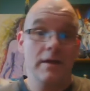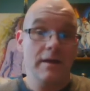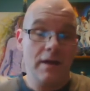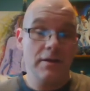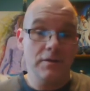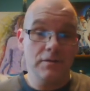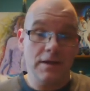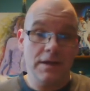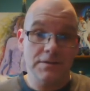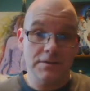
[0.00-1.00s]
How do you
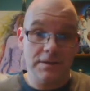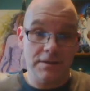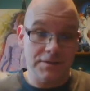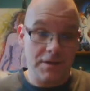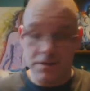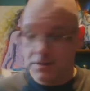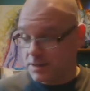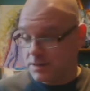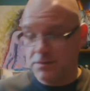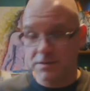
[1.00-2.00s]
utilize those skills? Are you just
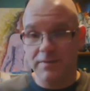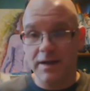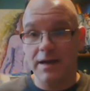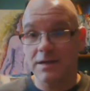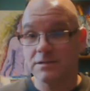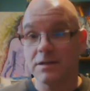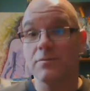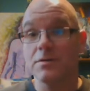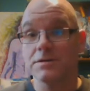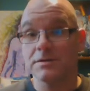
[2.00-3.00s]
going to use them as
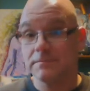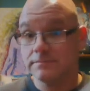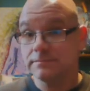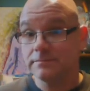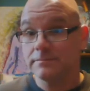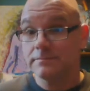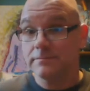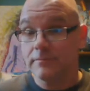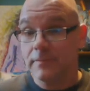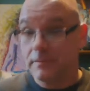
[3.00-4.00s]
numbers
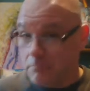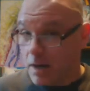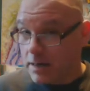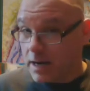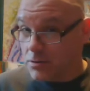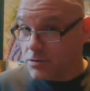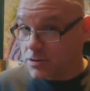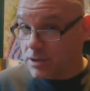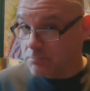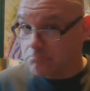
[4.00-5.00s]
on a character
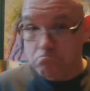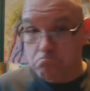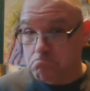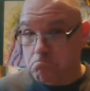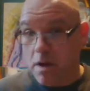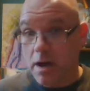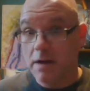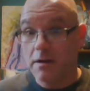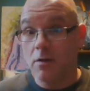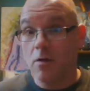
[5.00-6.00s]
sheet?
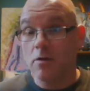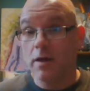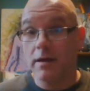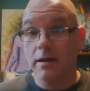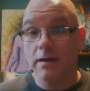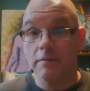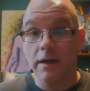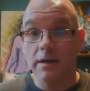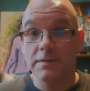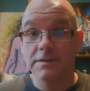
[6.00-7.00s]
And, I'm
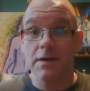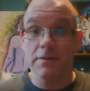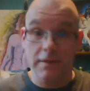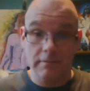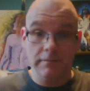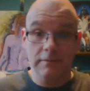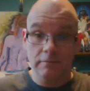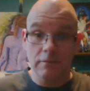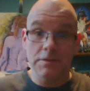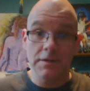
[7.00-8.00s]
going to be stealthy.
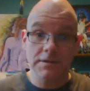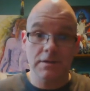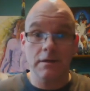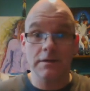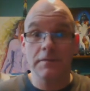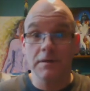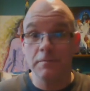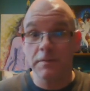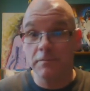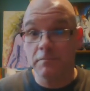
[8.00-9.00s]
Roll the dice. Oh,
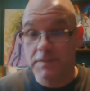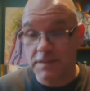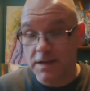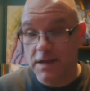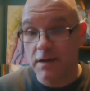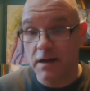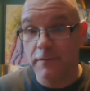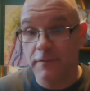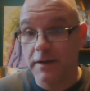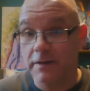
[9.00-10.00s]
you succeeded. Oh,
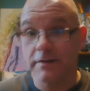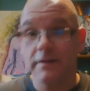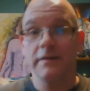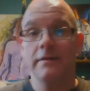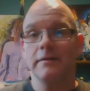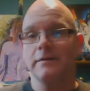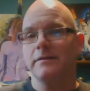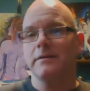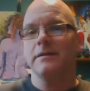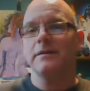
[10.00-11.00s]
you failed.
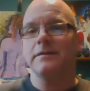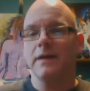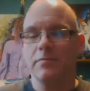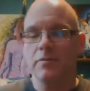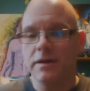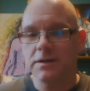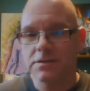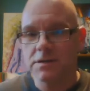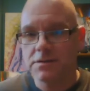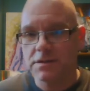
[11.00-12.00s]
And at that point, it's
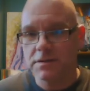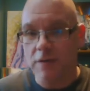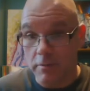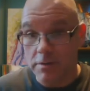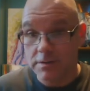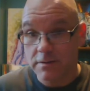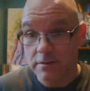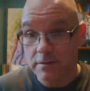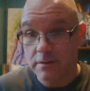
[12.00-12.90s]
just numbers.